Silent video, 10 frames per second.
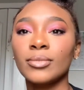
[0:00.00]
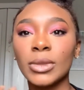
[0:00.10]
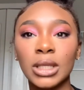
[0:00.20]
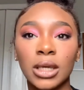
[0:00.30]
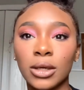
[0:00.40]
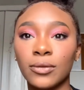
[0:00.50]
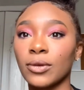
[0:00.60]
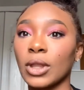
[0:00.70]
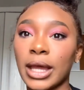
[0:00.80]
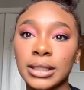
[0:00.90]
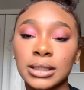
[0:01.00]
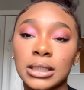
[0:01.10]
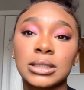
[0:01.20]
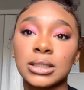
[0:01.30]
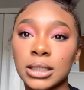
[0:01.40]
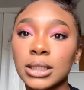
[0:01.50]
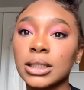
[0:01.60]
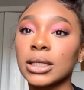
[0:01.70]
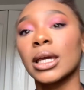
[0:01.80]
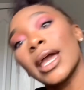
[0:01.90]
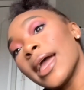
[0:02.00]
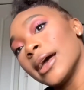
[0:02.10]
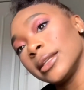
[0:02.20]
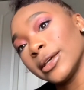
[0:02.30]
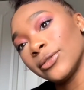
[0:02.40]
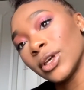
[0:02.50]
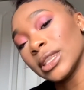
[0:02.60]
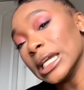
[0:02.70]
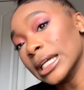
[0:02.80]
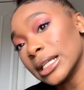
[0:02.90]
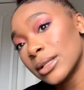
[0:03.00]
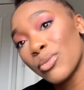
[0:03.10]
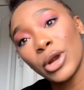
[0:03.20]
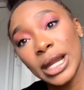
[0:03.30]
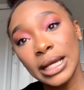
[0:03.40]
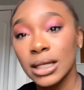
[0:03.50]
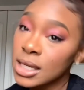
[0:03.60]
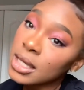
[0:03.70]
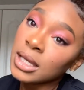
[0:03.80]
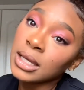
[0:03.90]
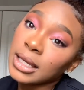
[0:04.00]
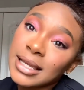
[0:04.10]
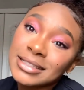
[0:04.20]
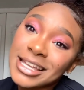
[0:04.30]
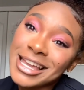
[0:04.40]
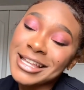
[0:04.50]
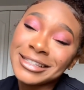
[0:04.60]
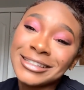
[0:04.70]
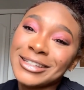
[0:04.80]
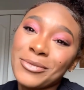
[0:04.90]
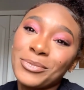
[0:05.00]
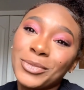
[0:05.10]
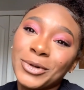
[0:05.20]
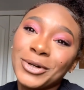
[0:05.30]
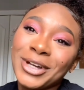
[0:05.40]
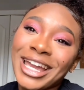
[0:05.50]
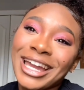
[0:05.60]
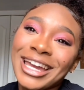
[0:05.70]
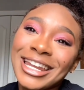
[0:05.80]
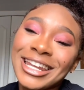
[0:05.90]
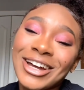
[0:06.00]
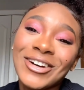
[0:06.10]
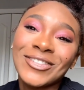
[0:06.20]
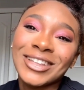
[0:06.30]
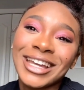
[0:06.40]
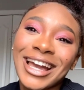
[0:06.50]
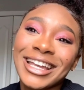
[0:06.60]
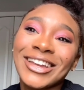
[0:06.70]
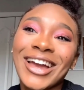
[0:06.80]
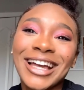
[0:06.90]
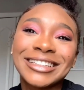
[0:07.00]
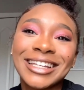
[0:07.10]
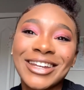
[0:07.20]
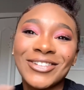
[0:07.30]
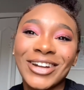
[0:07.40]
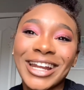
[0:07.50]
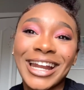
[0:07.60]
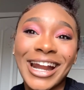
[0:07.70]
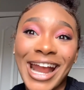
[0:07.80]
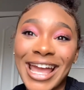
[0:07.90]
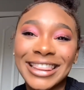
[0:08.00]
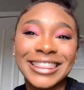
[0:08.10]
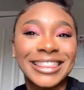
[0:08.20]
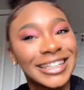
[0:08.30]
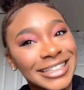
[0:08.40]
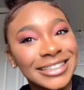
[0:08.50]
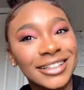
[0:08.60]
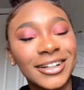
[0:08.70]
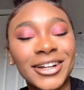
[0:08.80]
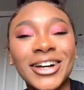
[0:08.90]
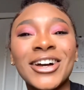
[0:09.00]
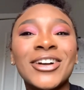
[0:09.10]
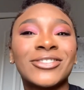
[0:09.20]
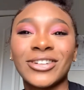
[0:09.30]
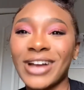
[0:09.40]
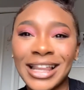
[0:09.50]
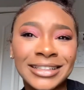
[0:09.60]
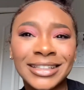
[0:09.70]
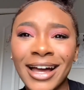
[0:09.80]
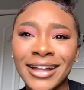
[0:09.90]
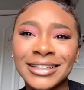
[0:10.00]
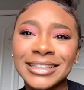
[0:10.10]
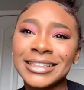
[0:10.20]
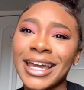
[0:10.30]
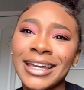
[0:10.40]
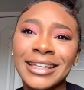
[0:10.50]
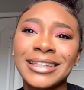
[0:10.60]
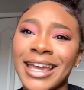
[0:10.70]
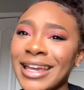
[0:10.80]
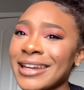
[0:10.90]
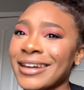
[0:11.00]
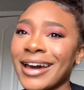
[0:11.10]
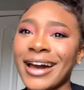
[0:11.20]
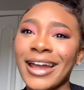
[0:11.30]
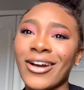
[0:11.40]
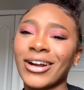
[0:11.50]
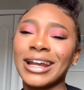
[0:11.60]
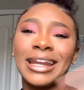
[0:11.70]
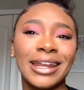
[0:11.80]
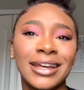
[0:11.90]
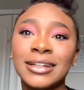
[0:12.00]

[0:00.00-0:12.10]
if you like this look and if you think it's pretty easy and simple. And hopefully you guys can recreate this look for Valentine's Day, date night, or any